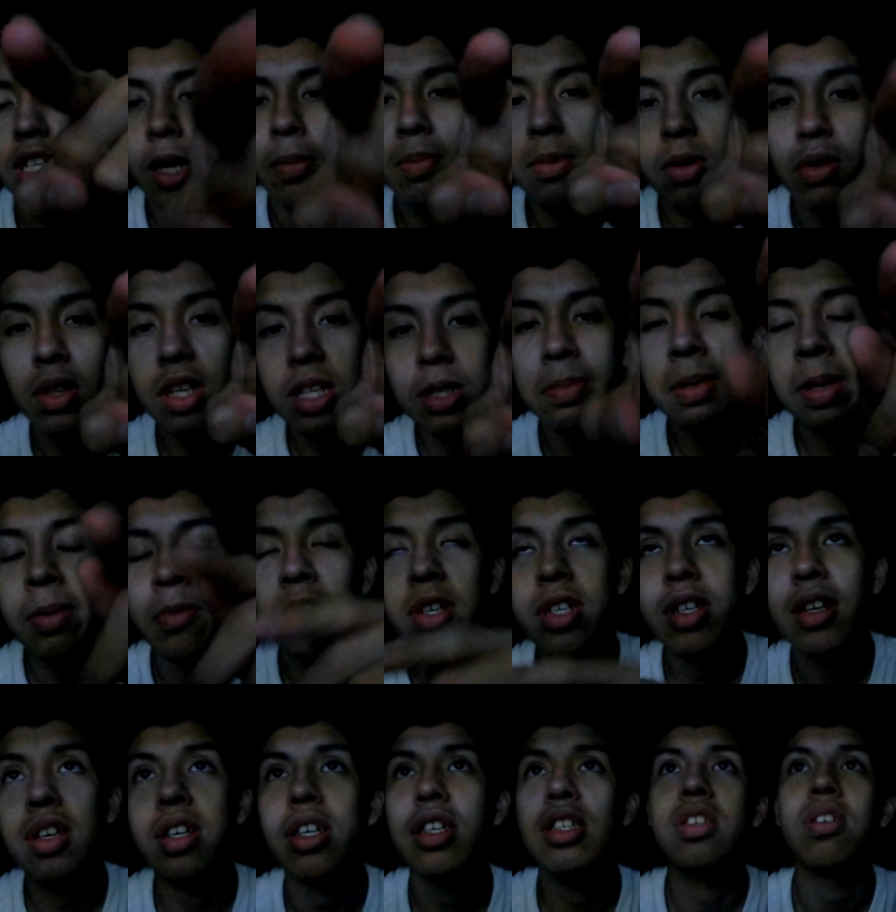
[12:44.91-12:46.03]
upload this memory
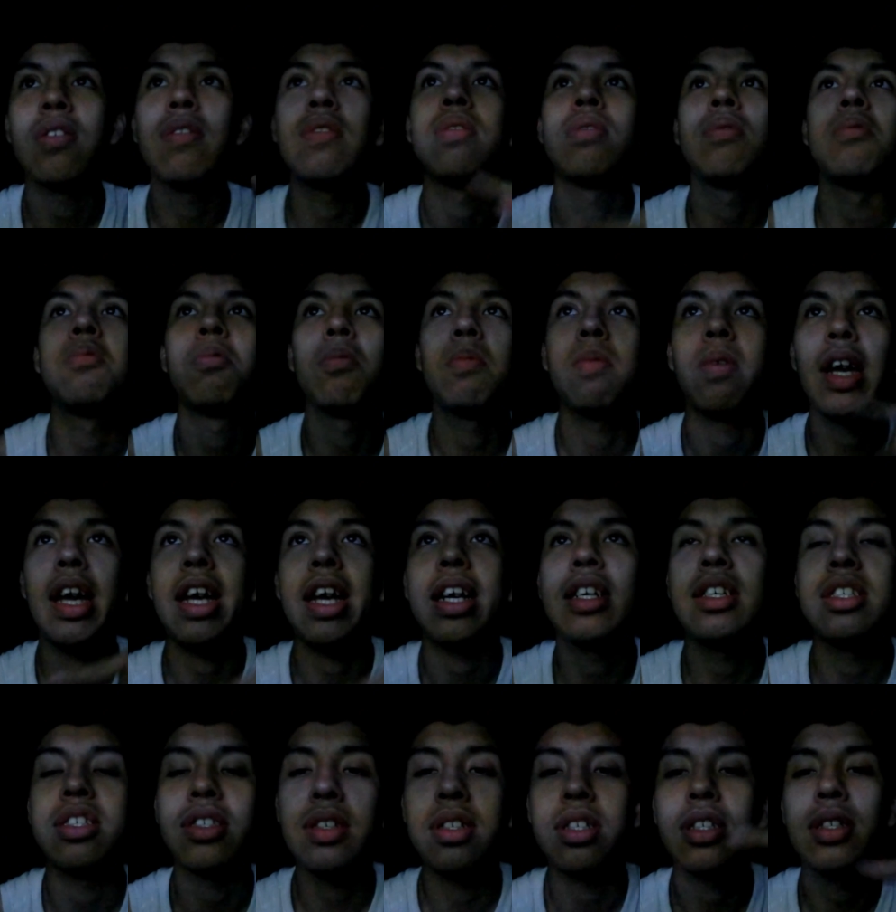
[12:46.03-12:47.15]
card so I
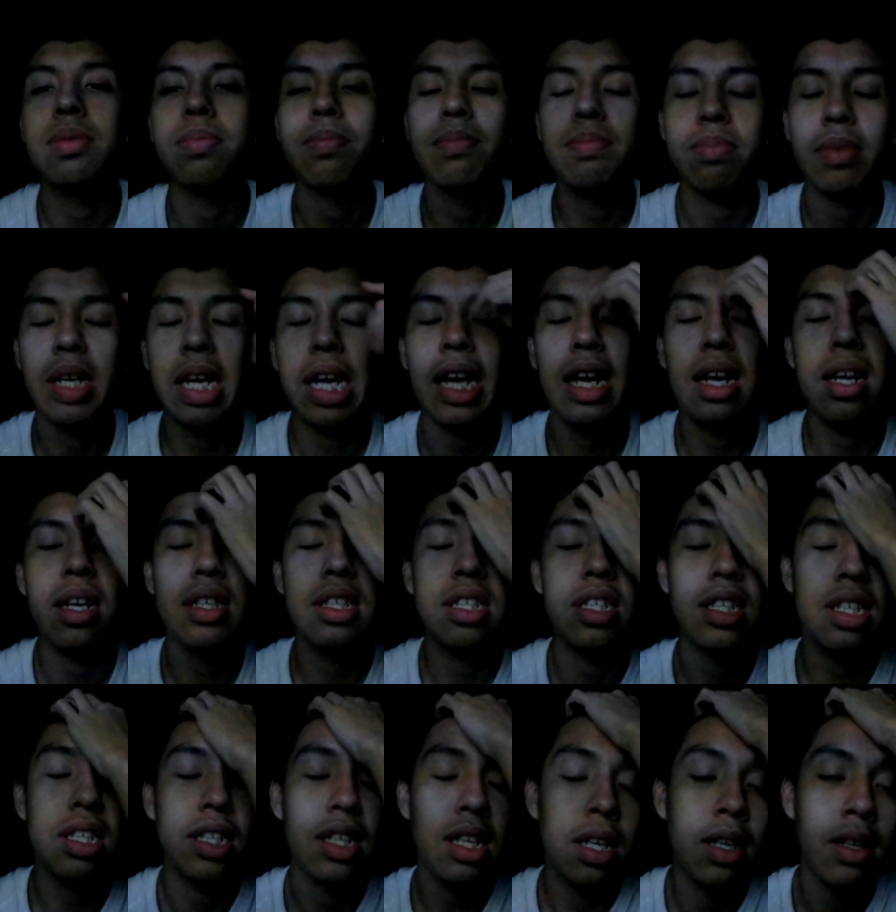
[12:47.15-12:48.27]
can start
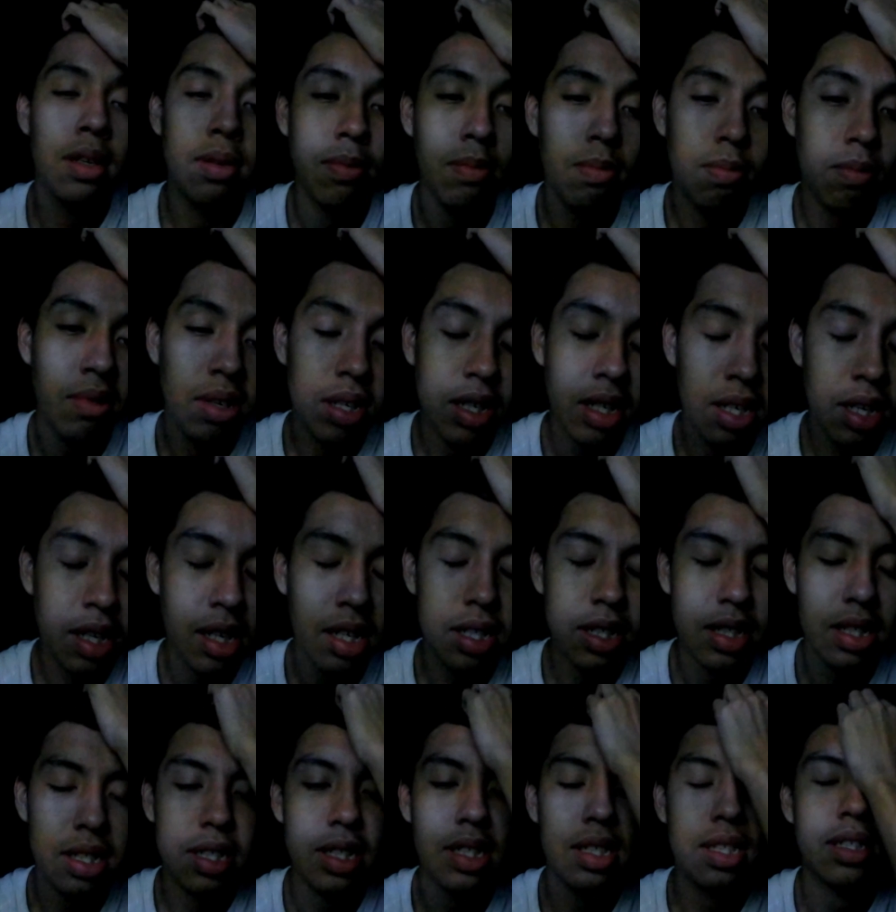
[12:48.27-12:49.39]
editing and
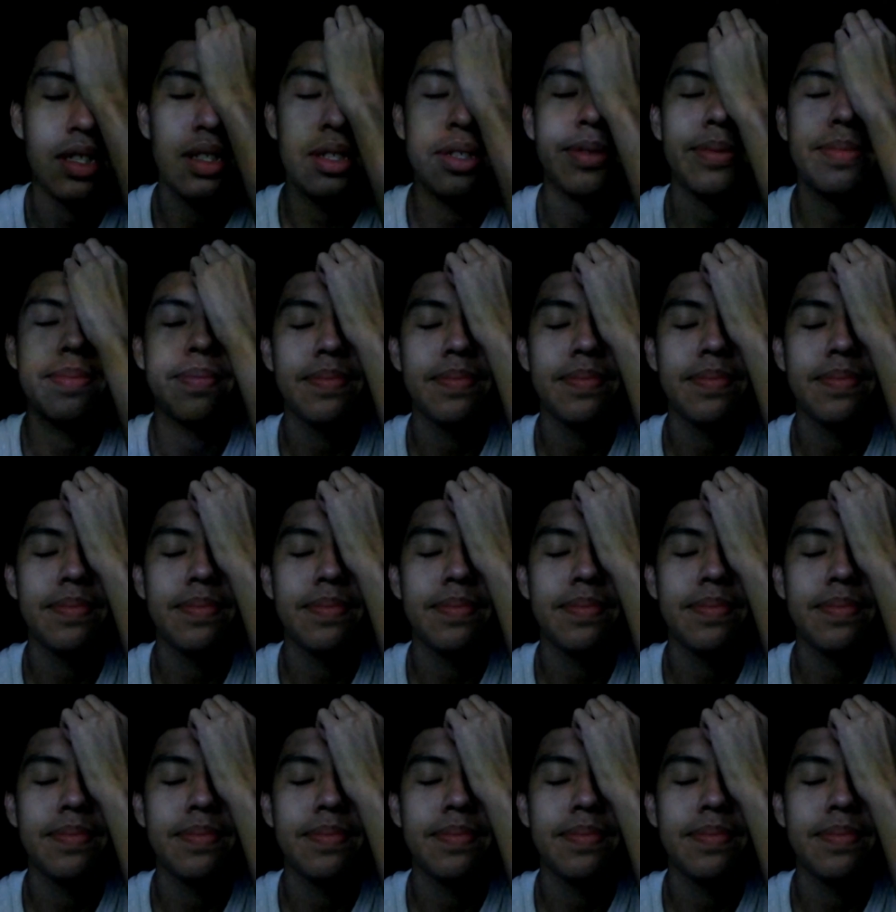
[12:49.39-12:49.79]
whatnots.